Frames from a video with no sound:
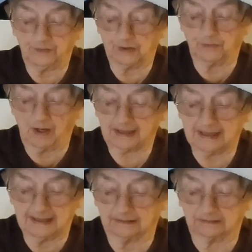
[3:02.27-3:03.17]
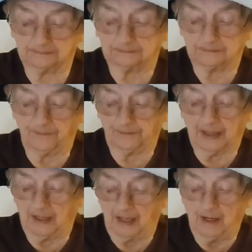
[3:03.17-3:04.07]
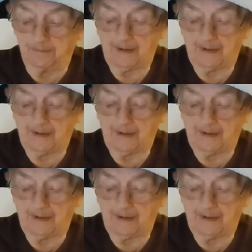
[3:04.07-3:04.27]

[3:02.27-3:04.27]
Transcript: in Rock Hill, my